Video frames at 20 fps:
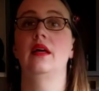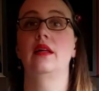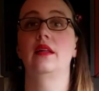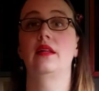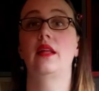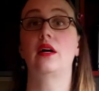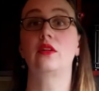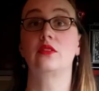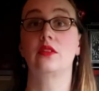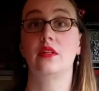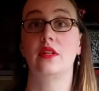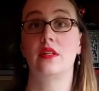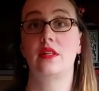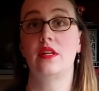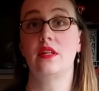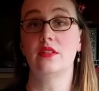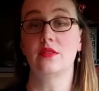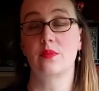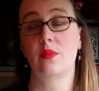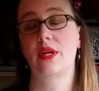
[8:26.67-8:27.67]
Now,
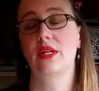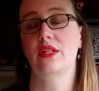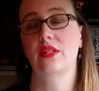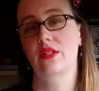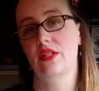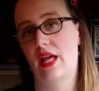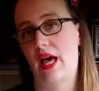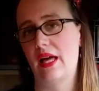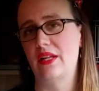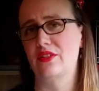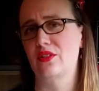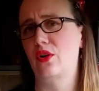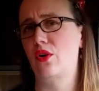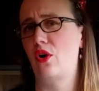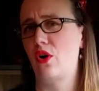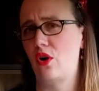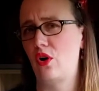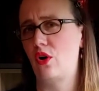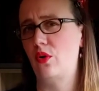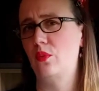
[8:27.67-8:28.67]
these might not
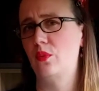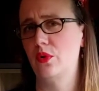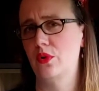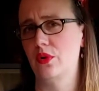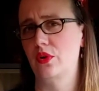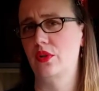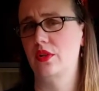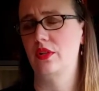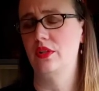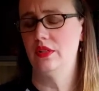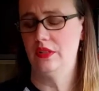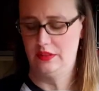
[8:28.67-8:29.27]
all work.